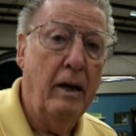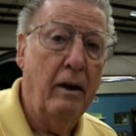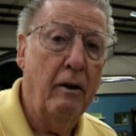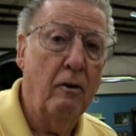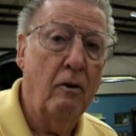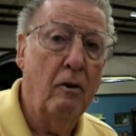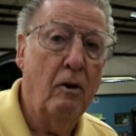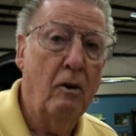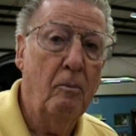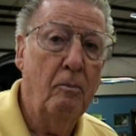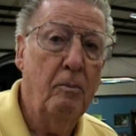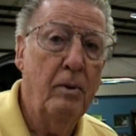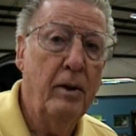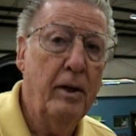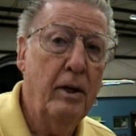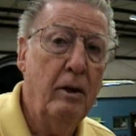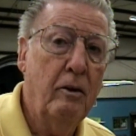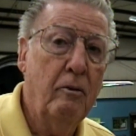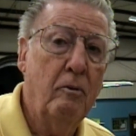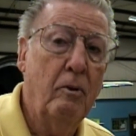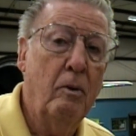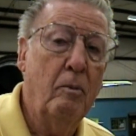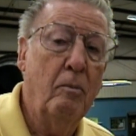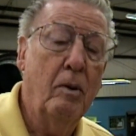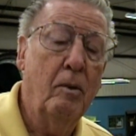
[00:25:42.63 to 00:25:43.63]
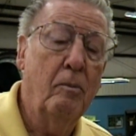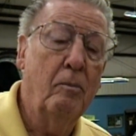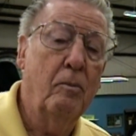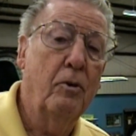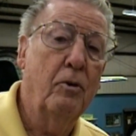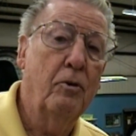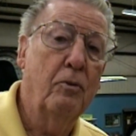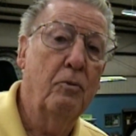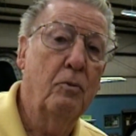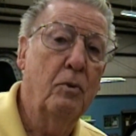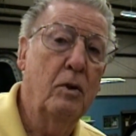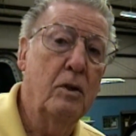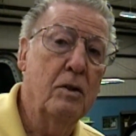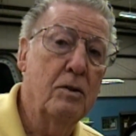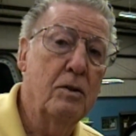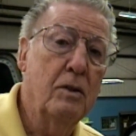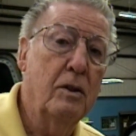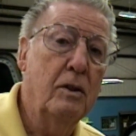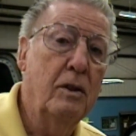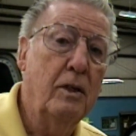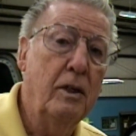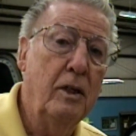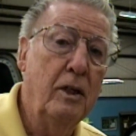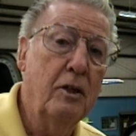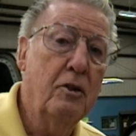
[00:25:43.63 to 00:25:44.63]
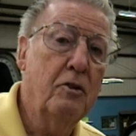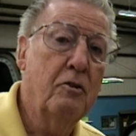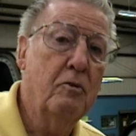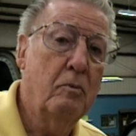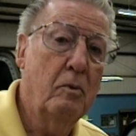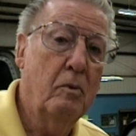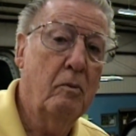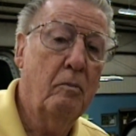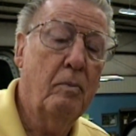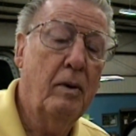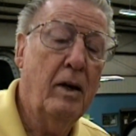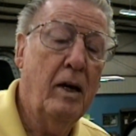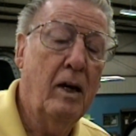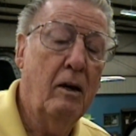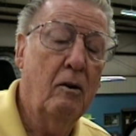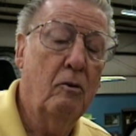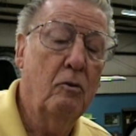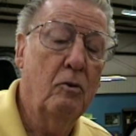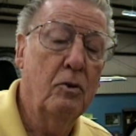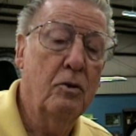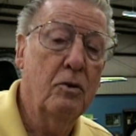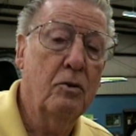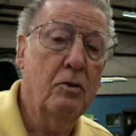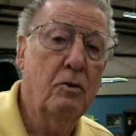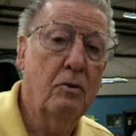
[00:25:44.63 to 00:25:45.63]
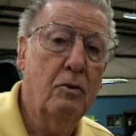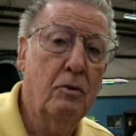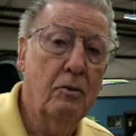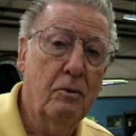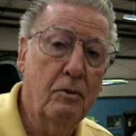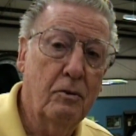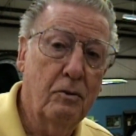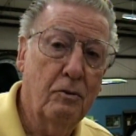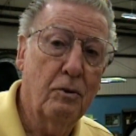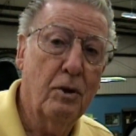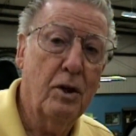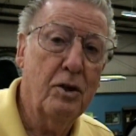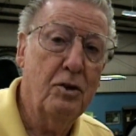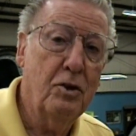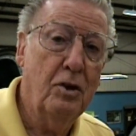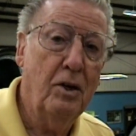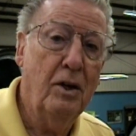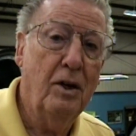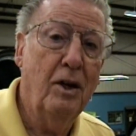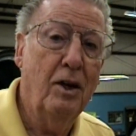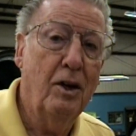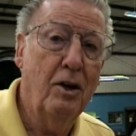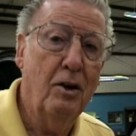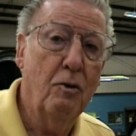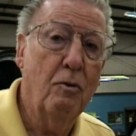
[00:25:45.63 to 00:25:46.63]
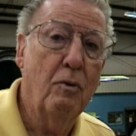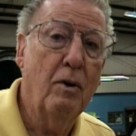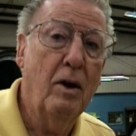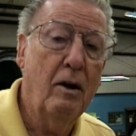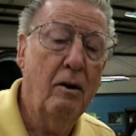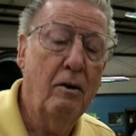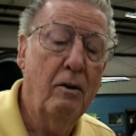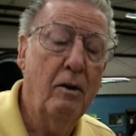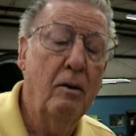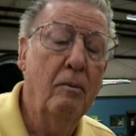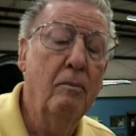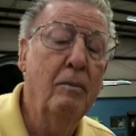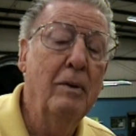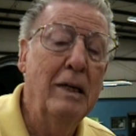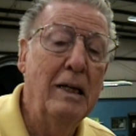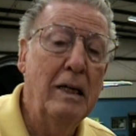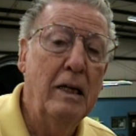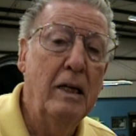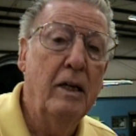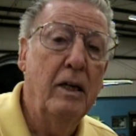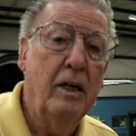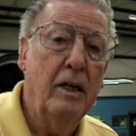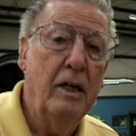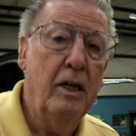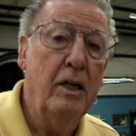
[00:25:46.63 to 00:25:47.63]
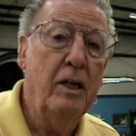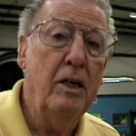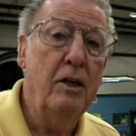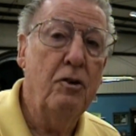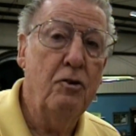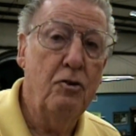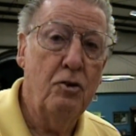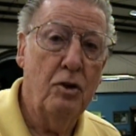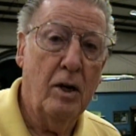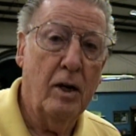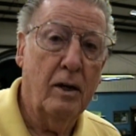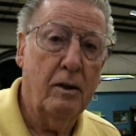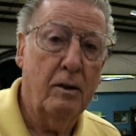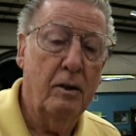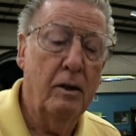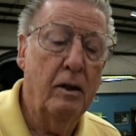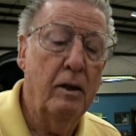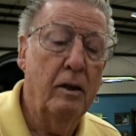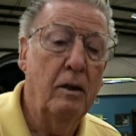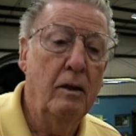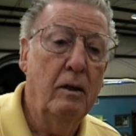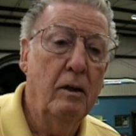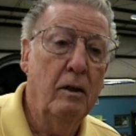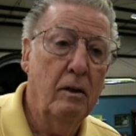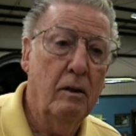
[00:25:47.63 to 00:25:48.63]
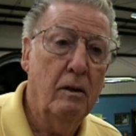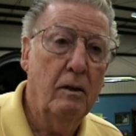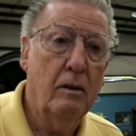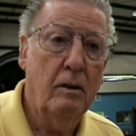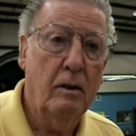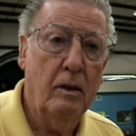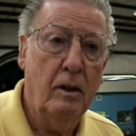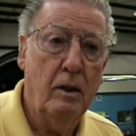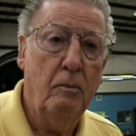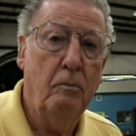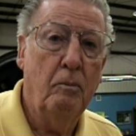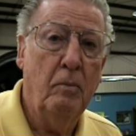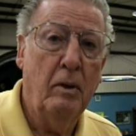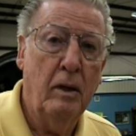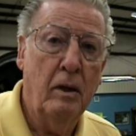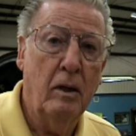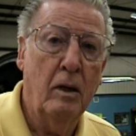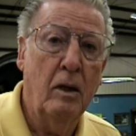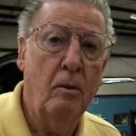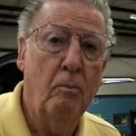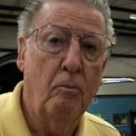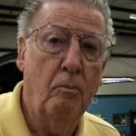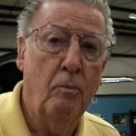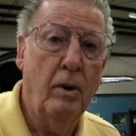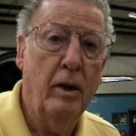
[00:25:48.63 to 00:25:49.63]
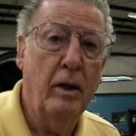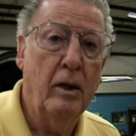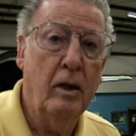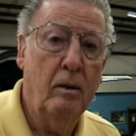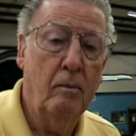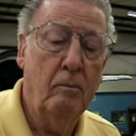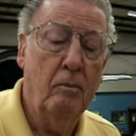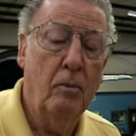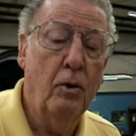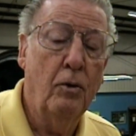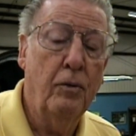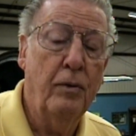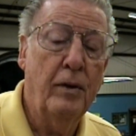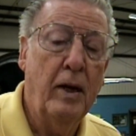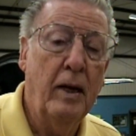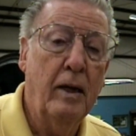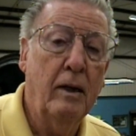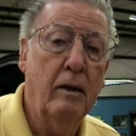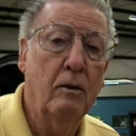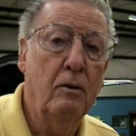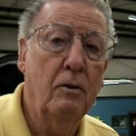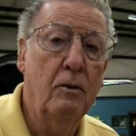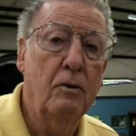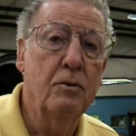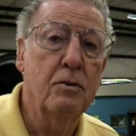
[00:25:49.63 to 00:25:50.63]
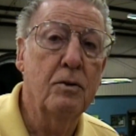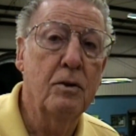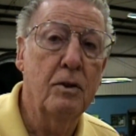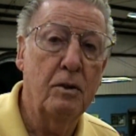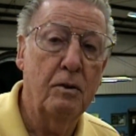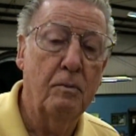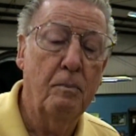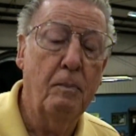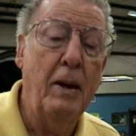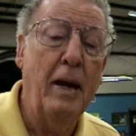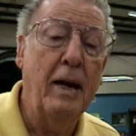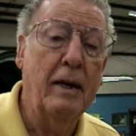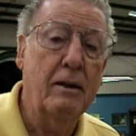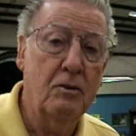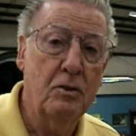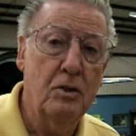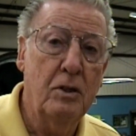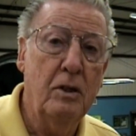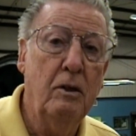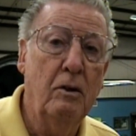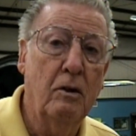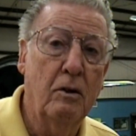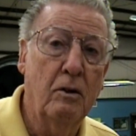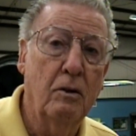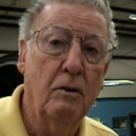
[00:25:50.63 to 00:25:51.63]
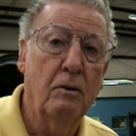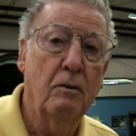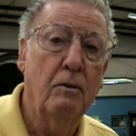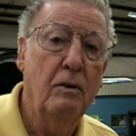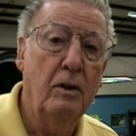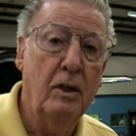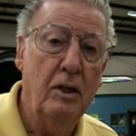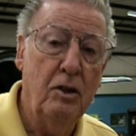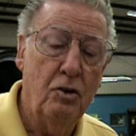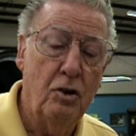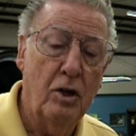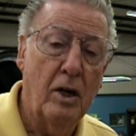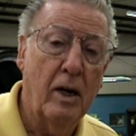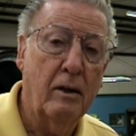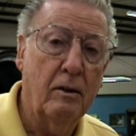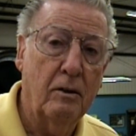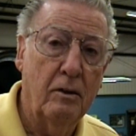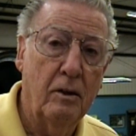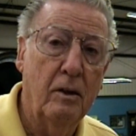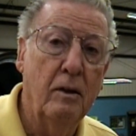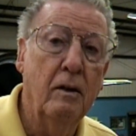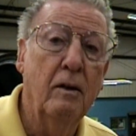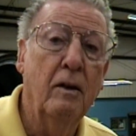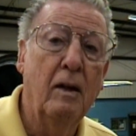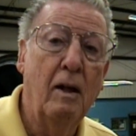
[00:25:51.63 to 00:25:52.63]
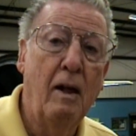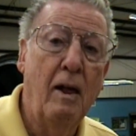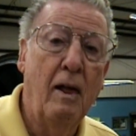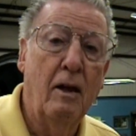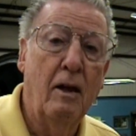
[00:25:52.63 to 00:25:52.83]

and all Buddy remembers was that the instrument panel was crushing in around him. He ejected. He ended up breaking both ankles. His back seater ejected,